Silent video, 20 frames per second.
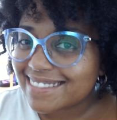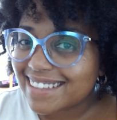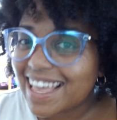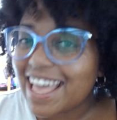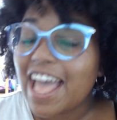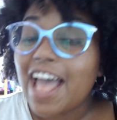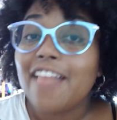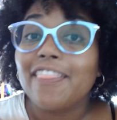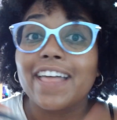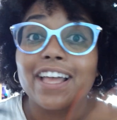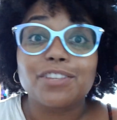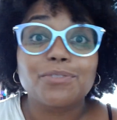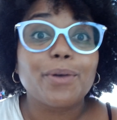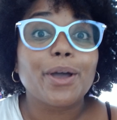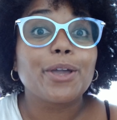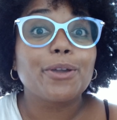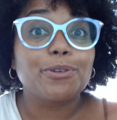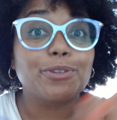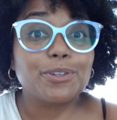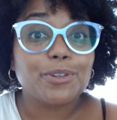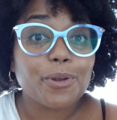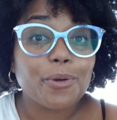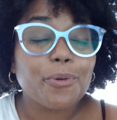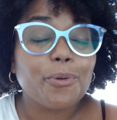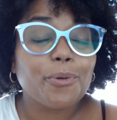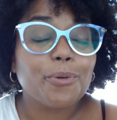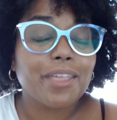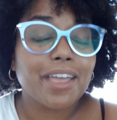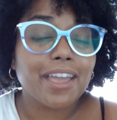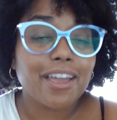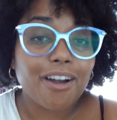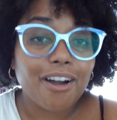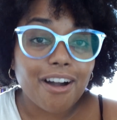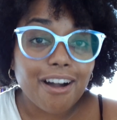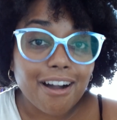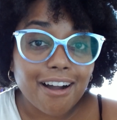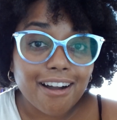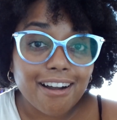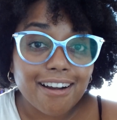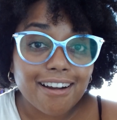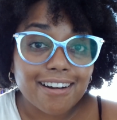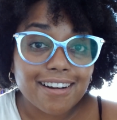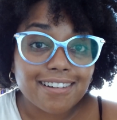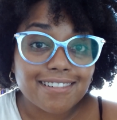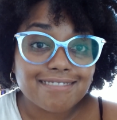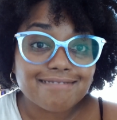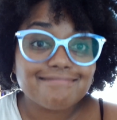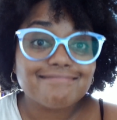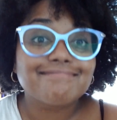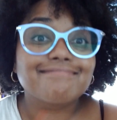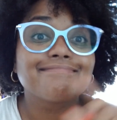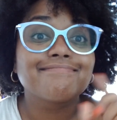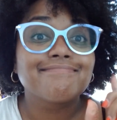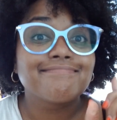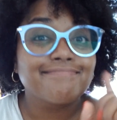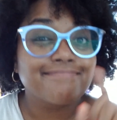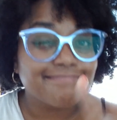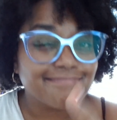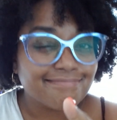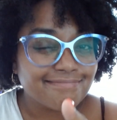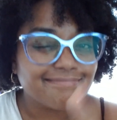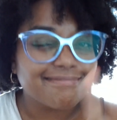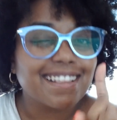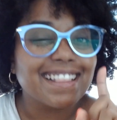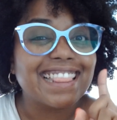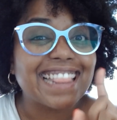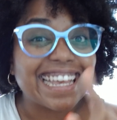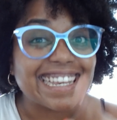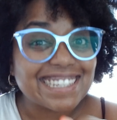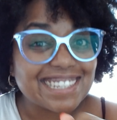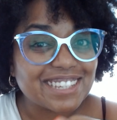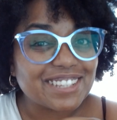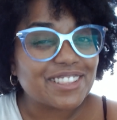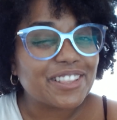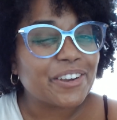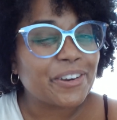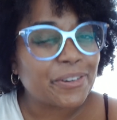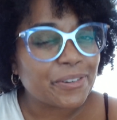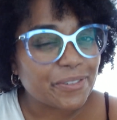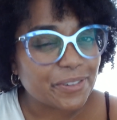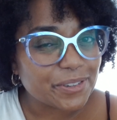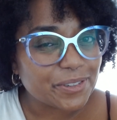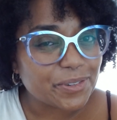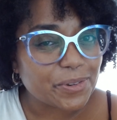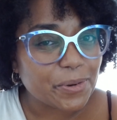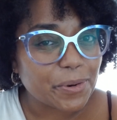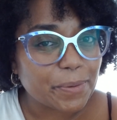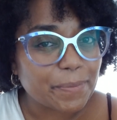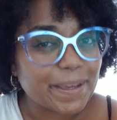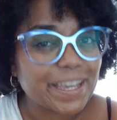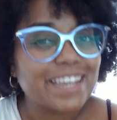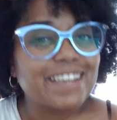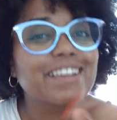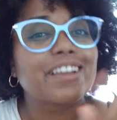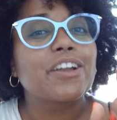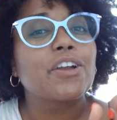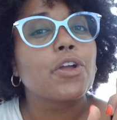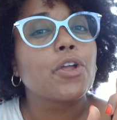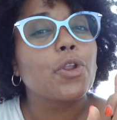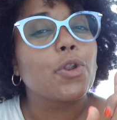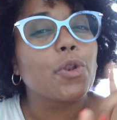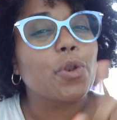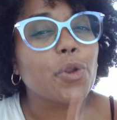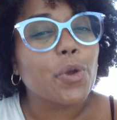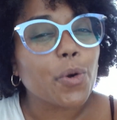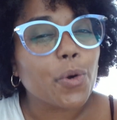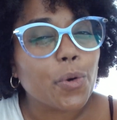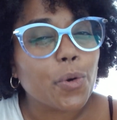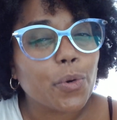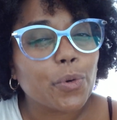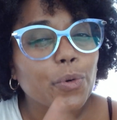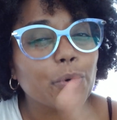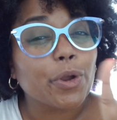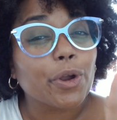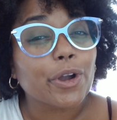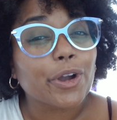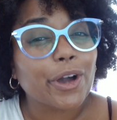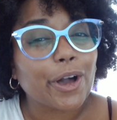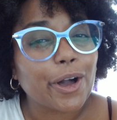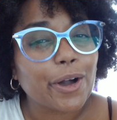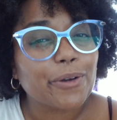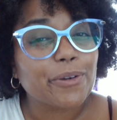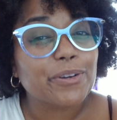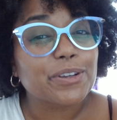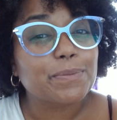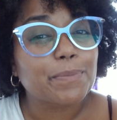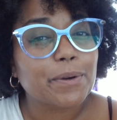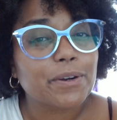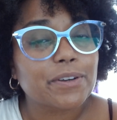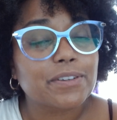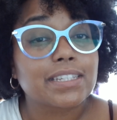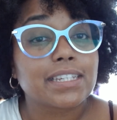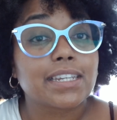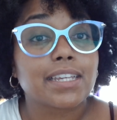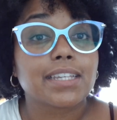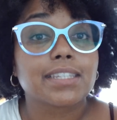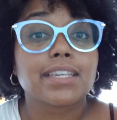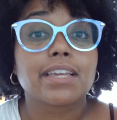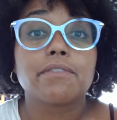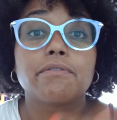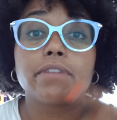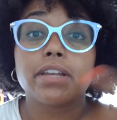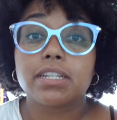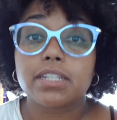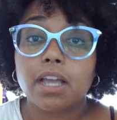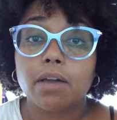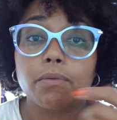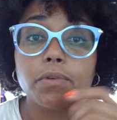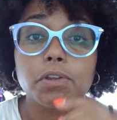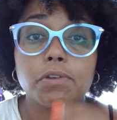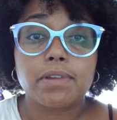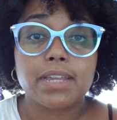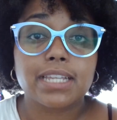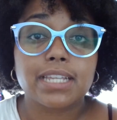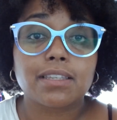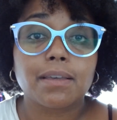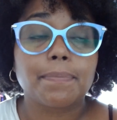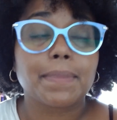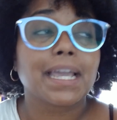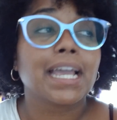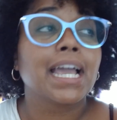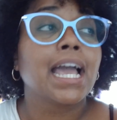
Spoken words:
That's why you should know who they are. Lesson learned for Stormy. Know who your congressperson is. And reach out when you need something.